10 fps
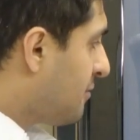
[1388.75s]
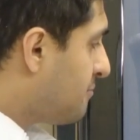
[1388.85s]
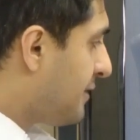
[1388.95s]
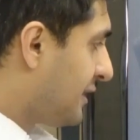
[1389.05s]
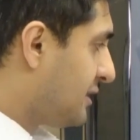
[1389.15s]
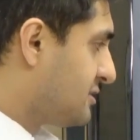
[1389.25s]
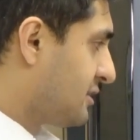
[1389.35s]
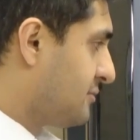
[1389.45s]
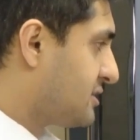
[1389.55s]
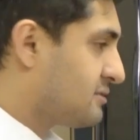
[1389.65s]
Male is
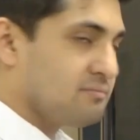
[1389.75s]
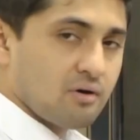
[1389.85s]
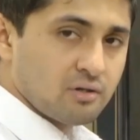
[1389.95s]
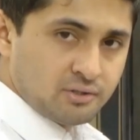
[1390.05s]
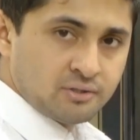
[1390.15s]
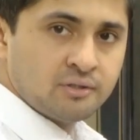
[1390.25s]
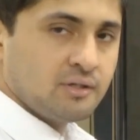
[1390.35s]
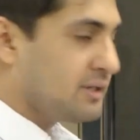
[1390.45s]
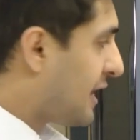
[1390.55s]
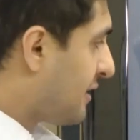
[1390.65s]
going to be smaller
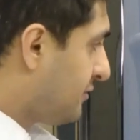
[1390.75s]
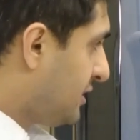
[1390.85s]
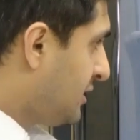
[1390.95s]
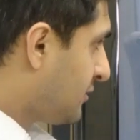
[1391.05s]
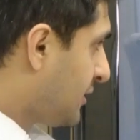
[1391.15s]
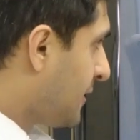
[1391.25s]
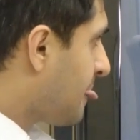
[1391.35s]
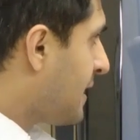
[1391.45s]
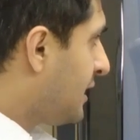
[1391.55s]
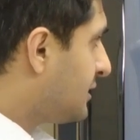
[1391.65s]
cavity, okay?
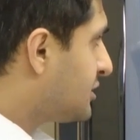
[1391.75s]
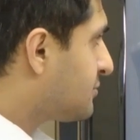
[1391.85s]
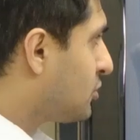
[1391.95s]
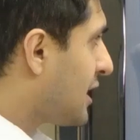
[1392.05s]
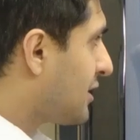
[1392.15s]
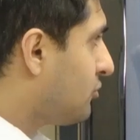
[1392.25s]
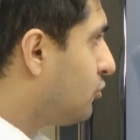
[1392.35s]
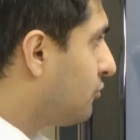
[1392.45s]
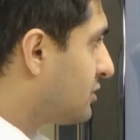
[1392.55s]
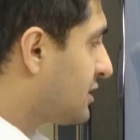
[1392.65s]
And this is more like
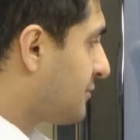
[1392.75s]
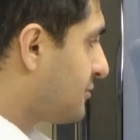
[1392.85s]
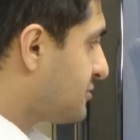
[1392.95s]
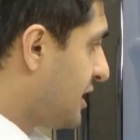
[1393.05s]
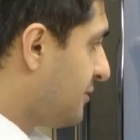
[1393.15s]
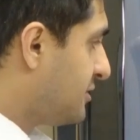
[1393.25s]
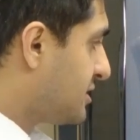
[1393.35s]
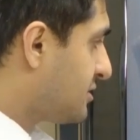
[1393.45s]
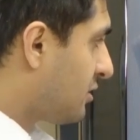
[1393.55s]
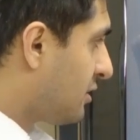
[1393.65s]
oval type of shape.
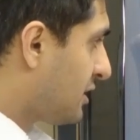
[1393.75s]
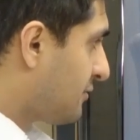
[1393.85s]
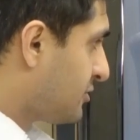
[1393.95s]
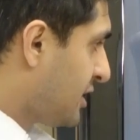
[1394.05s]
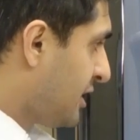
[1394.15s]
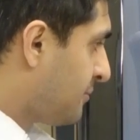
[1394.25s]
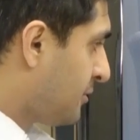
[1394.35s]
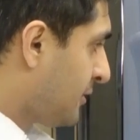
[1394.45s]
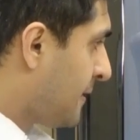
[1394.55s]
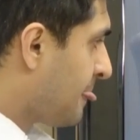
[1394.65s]
This is a heart type of shape,
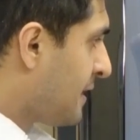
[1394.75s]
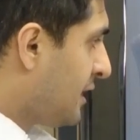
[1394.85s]
okay?